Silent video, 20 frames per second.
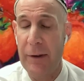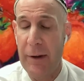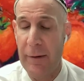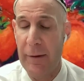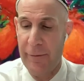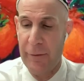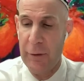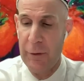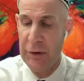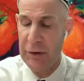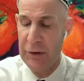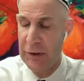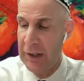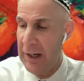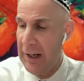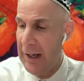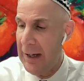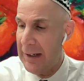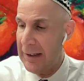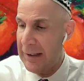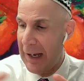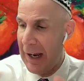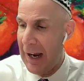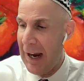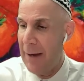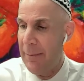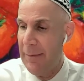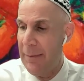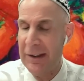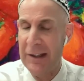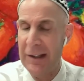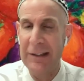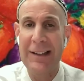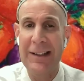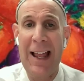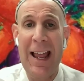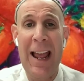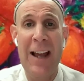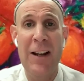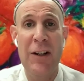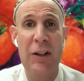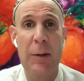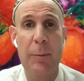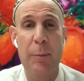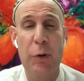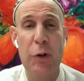the first time that the land